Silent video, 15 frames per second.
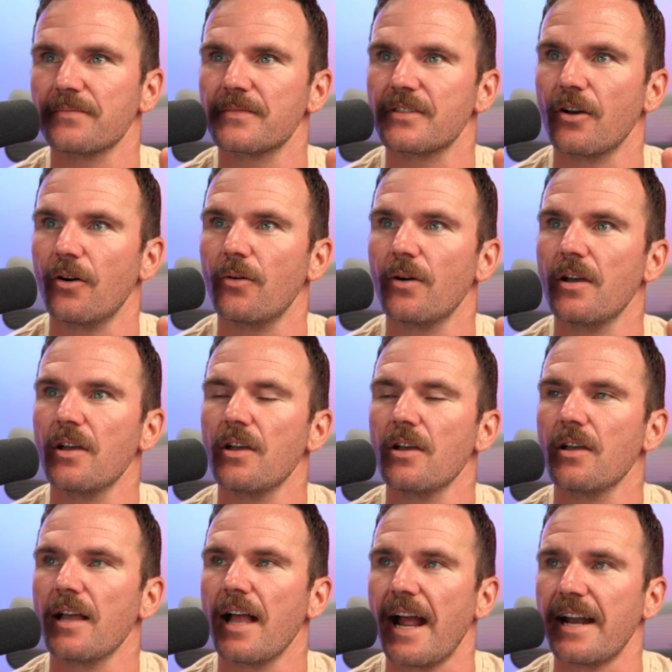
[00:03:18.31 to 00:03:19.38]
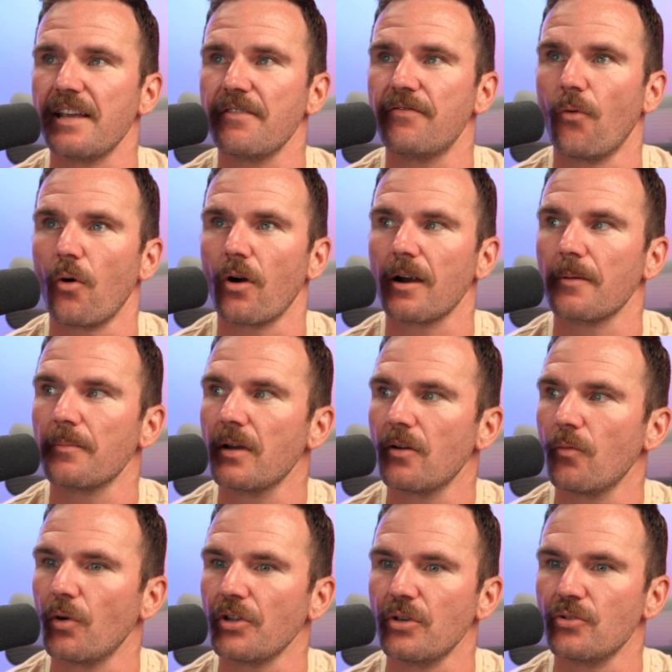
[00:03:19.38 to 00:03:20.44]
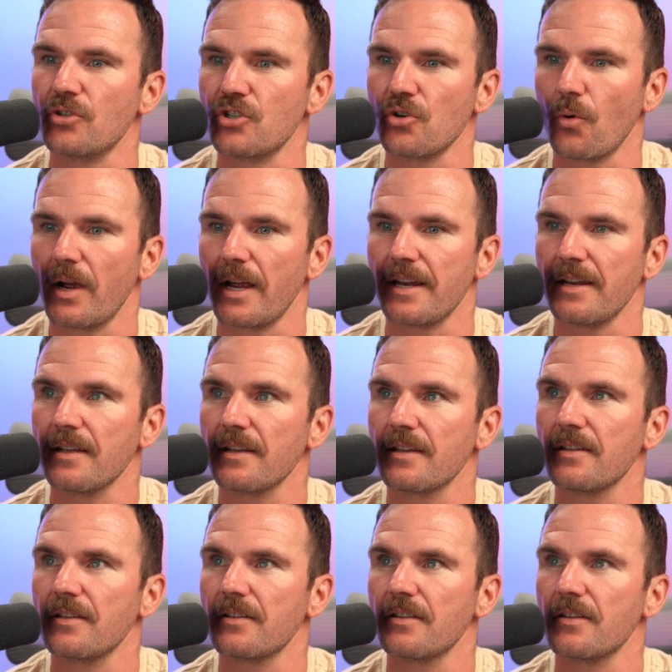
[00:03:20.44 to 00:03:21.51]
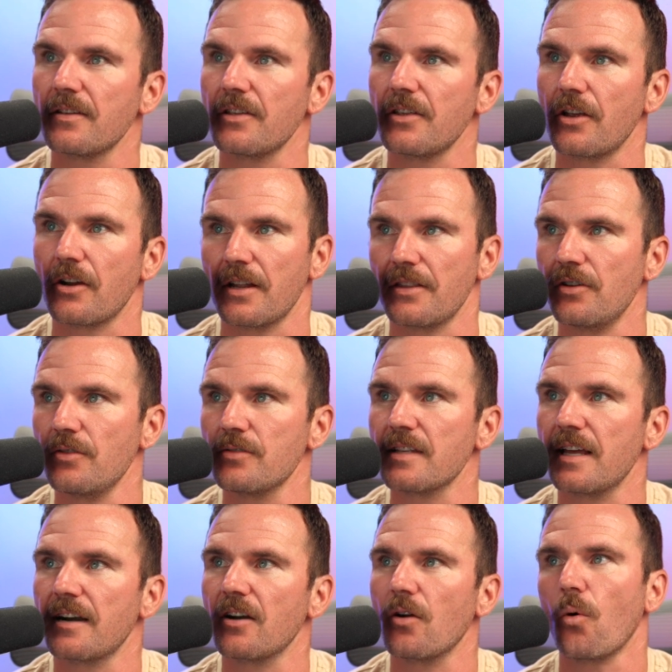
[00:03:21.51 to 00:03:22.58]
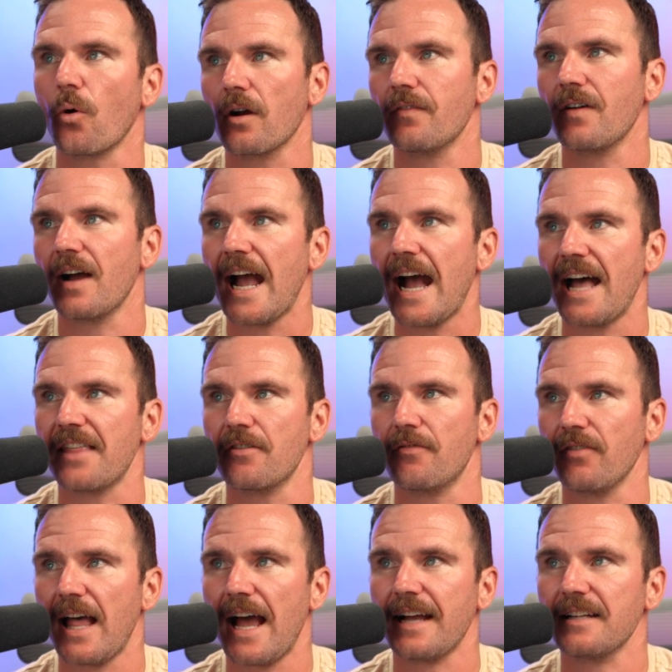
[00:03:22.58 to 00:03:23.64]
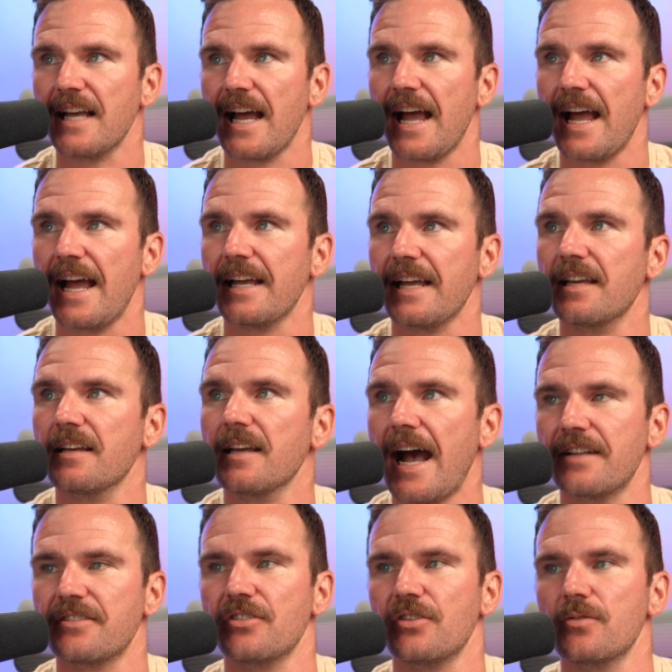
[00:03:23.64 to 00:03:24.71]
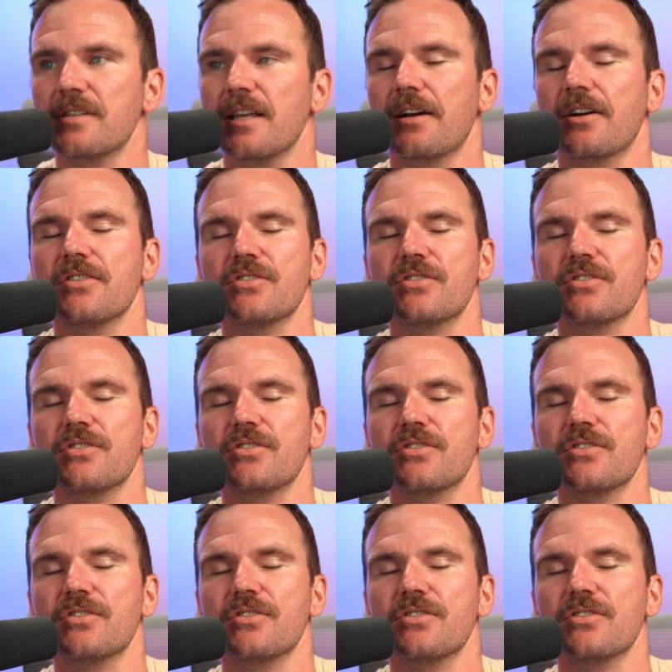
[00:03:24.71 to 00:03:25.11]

So any form, when you join, you're in the newsletter, or if I add the flag tag, add to newsletter.